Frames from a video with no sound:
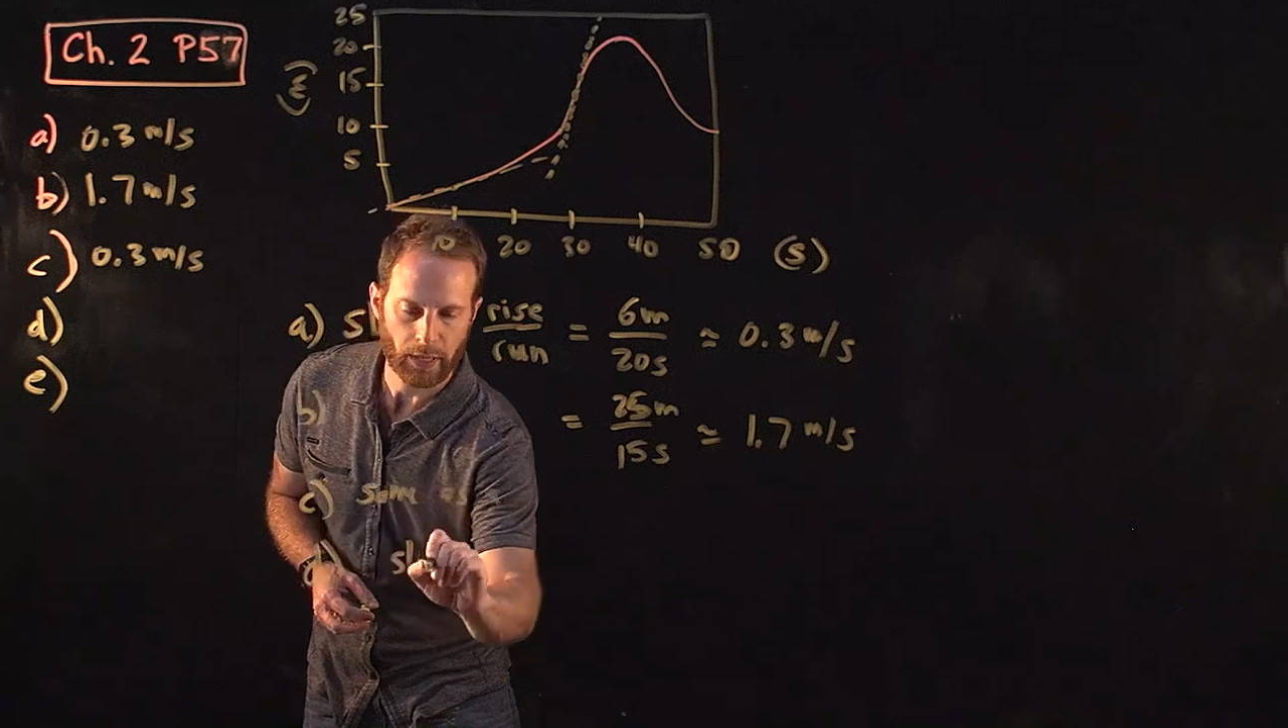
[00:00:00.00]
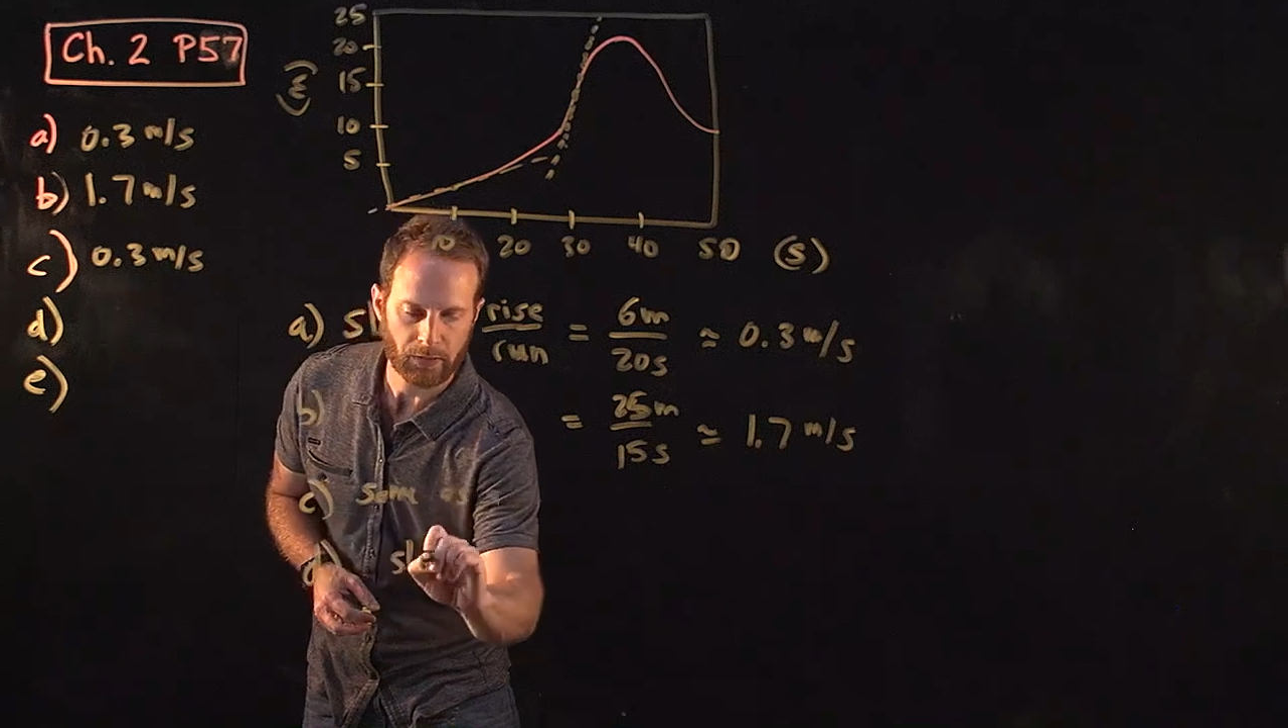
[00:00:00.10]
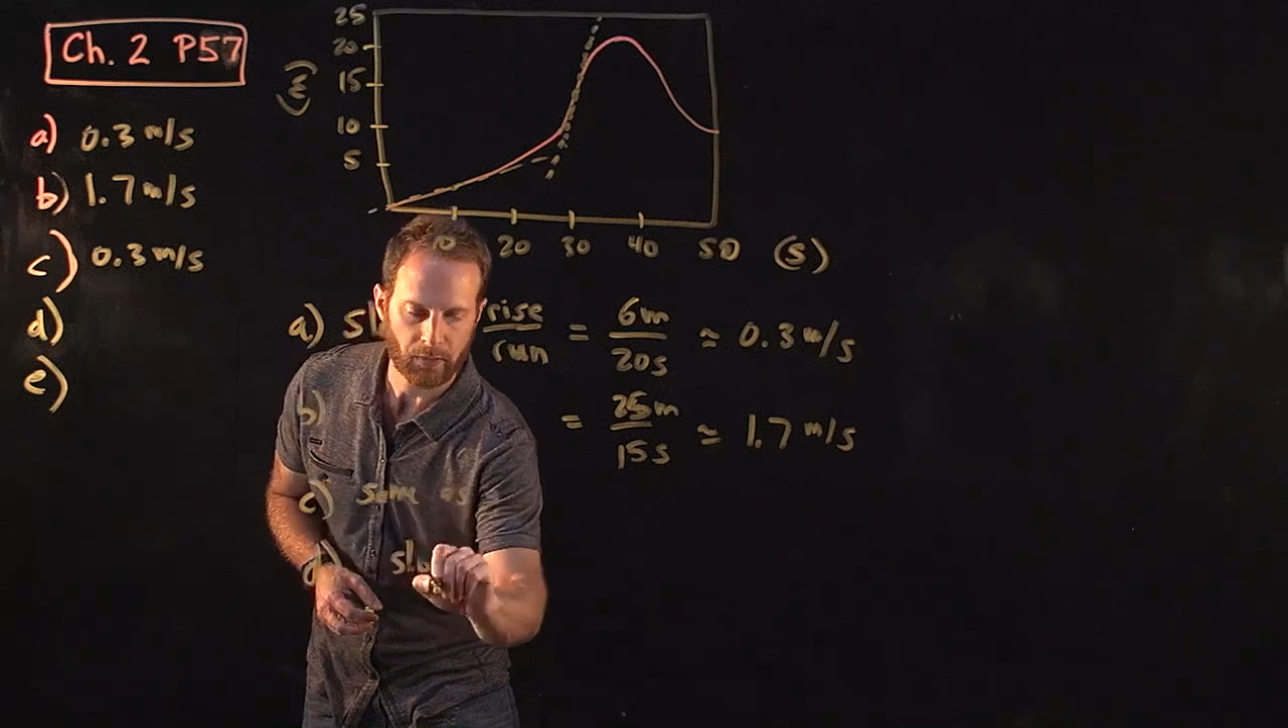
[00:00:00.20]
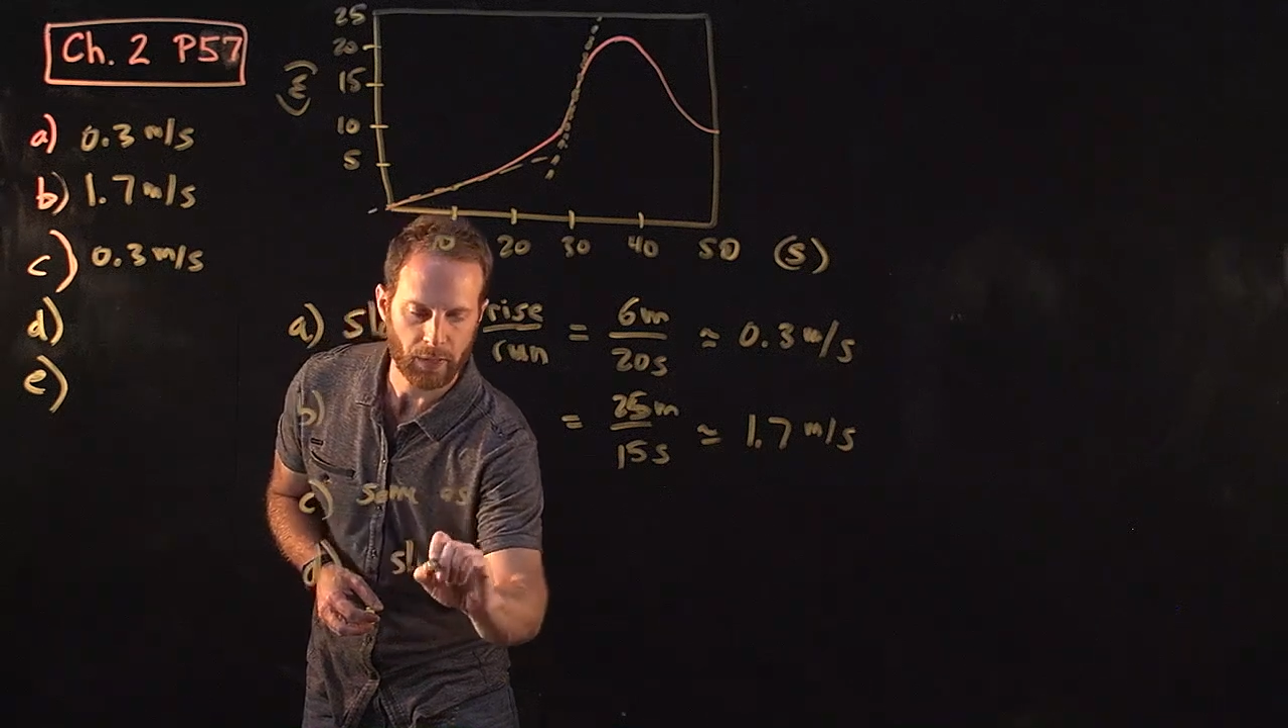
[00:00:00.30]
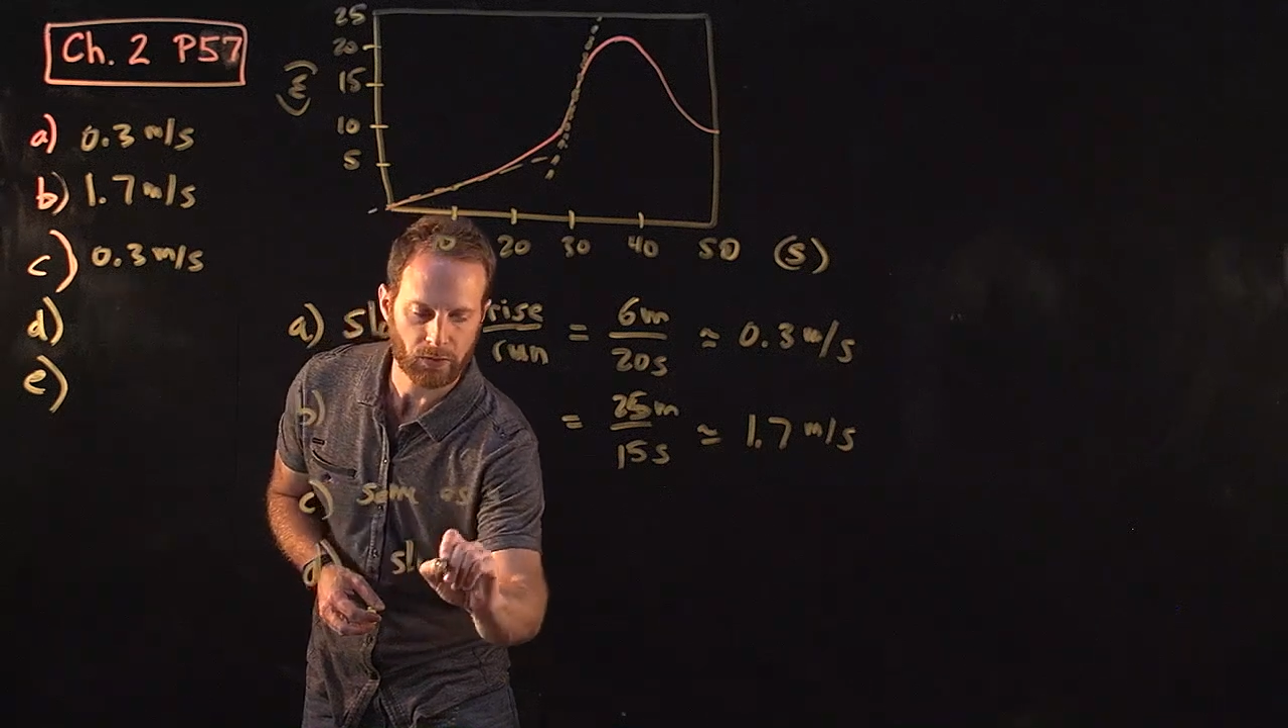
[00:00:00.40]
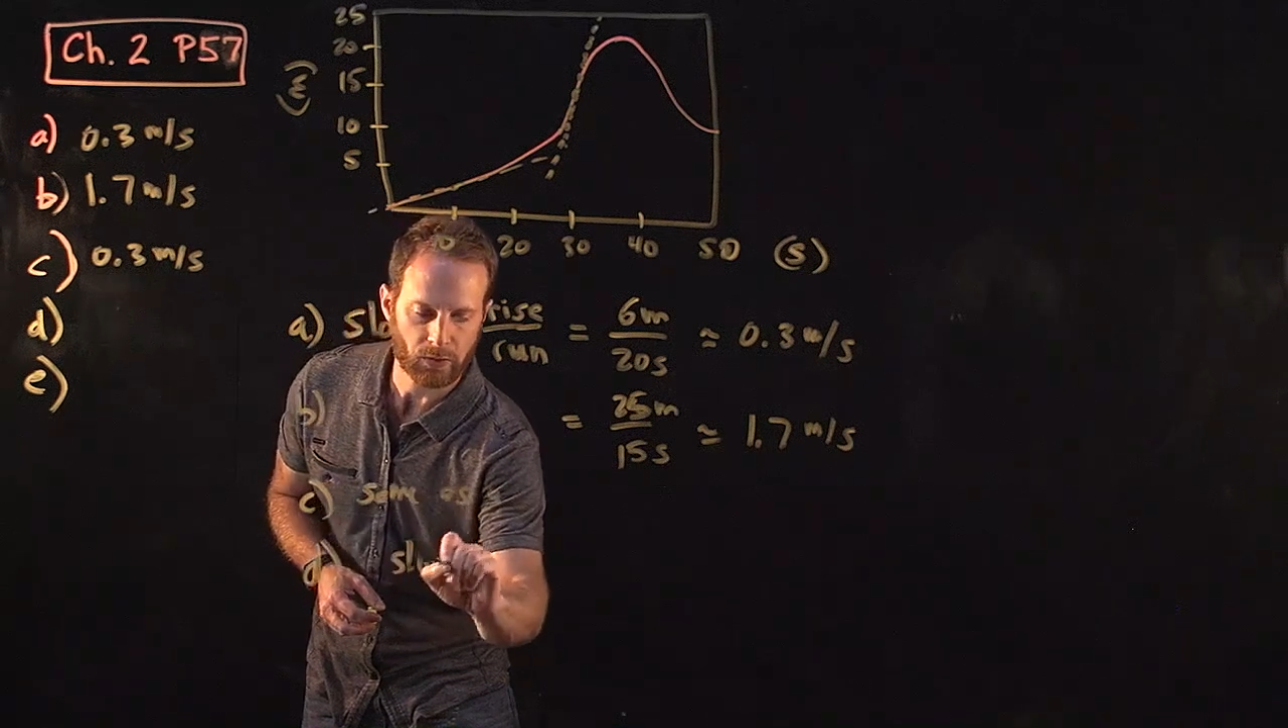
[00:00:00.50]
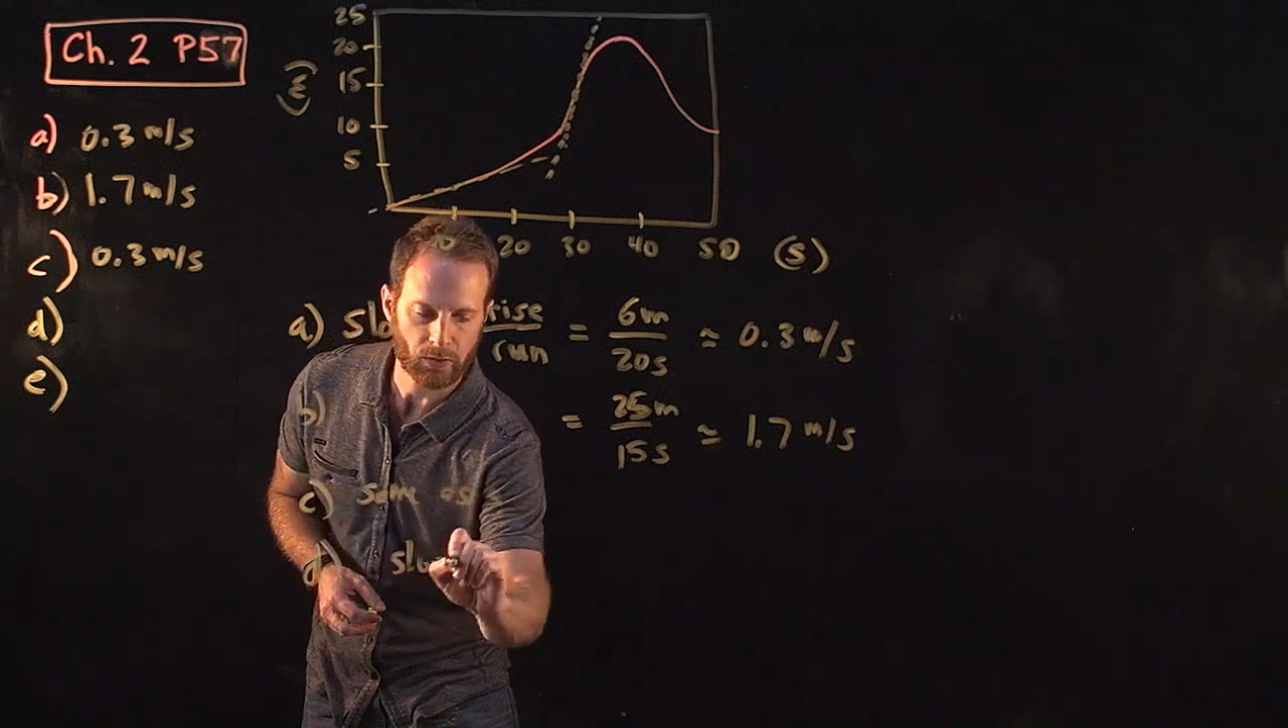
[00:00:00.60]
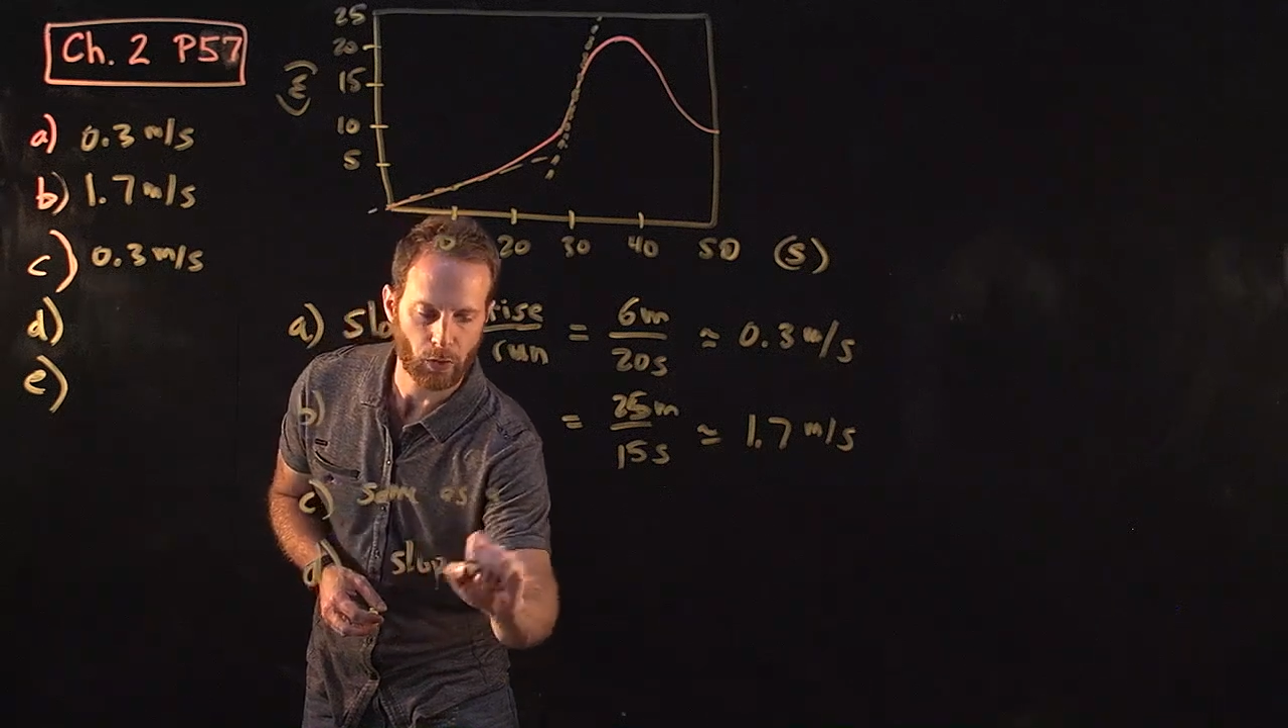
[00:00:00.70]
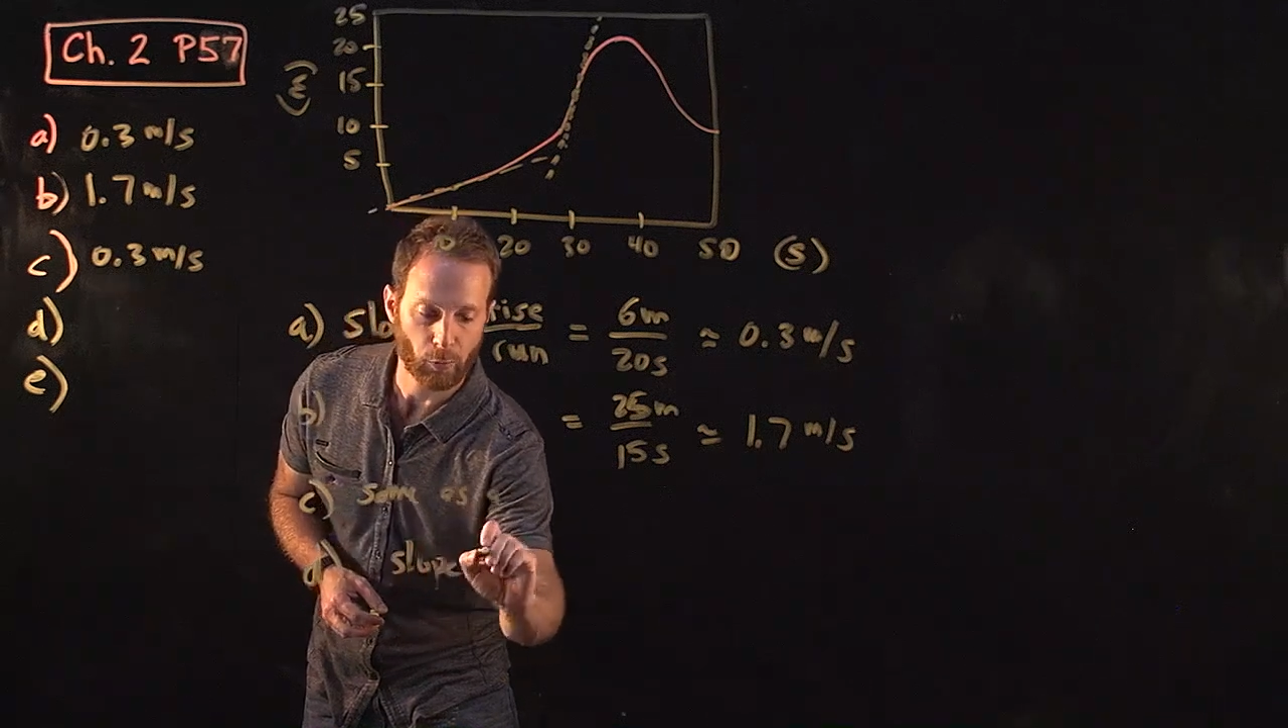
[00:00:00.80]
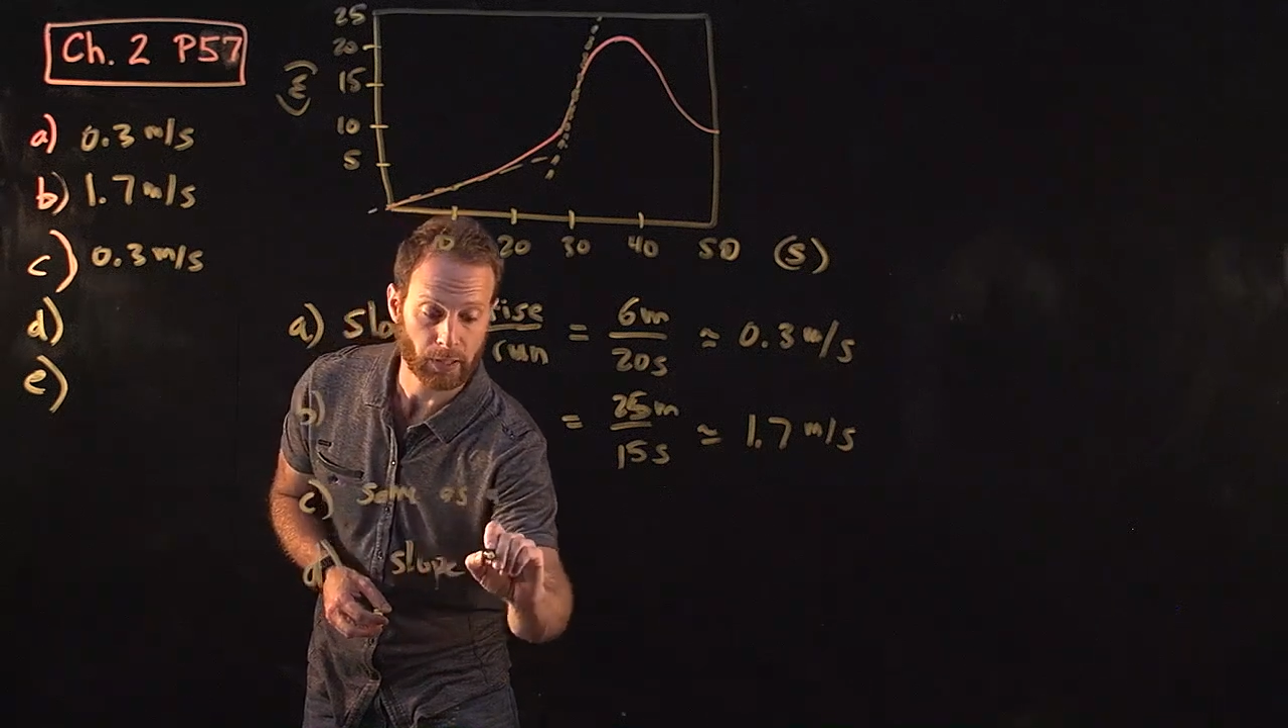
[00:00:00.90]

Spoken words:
estimate the slope,